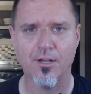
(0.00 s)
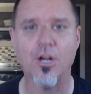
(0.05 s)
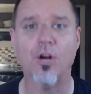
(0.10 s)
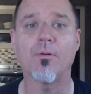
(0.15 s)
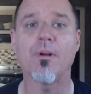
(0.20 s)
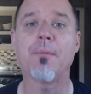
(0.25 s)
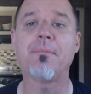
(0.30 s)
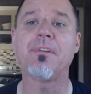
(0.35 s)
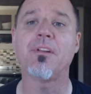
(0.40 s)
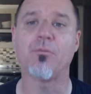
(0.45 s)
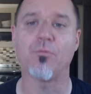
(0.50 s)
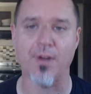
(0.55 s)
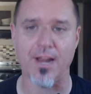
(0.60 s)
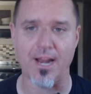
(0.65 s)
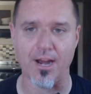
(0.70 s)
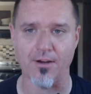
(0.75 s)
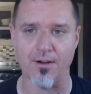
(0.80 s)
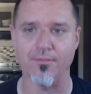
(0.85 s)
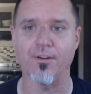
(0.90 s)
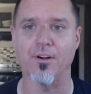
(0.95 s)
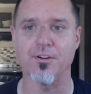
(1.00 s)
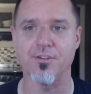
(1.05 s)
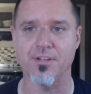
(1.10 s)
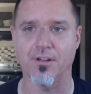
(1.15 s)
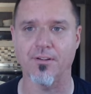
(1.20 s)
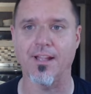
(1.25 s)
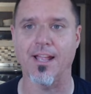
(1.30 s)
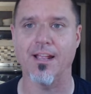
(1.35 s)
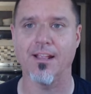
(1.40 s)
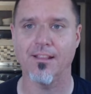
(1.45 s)
Corrupted rare
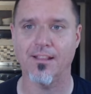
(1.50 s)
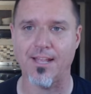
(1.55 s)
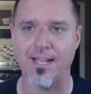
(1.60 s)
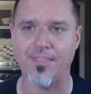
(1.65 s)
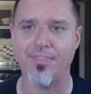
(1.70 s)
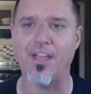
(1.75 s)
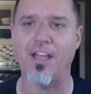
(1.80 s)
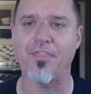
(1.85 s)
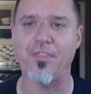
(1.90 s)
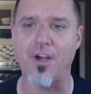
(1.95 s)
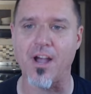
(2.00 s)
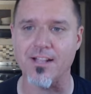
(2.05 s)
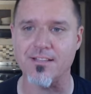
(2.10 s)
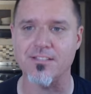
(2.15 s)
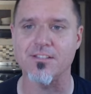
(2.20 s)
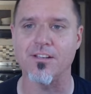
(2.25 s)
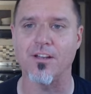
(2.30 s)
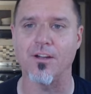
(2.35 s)
version. Okay, I, I thought